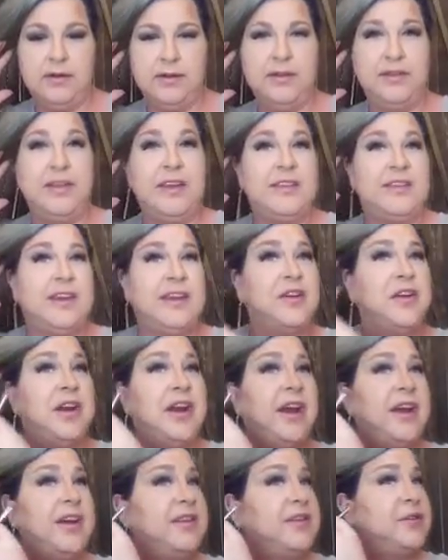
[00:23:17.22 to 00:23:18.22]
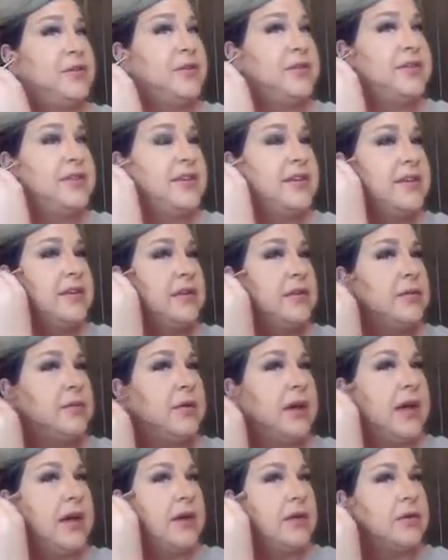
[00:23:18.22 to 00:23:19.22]
They say you're in high school still?
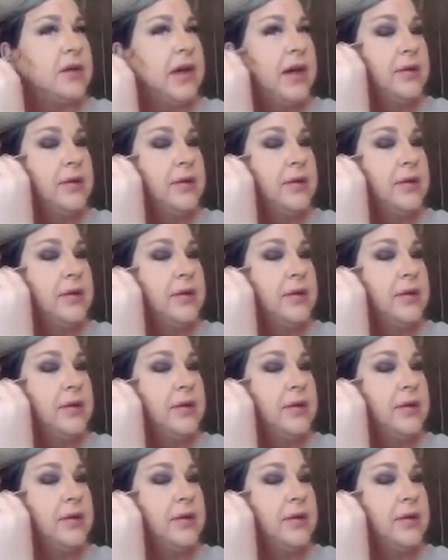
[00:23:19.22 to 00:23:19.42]
Wow,